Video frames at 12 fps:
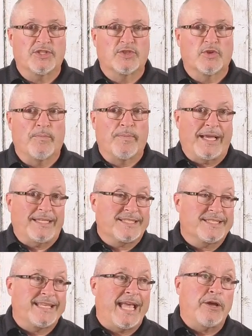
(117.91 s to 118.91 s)
so it might
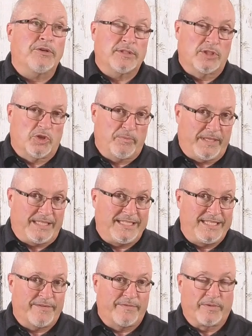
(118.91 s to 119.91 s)
sound a little bit
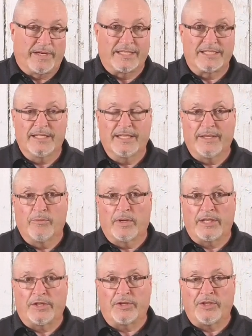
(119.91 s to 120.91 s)
different than
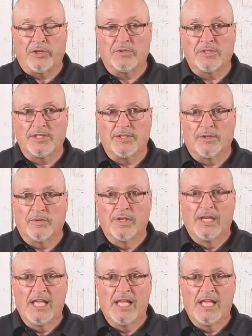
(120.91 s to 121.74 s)
what you're used to.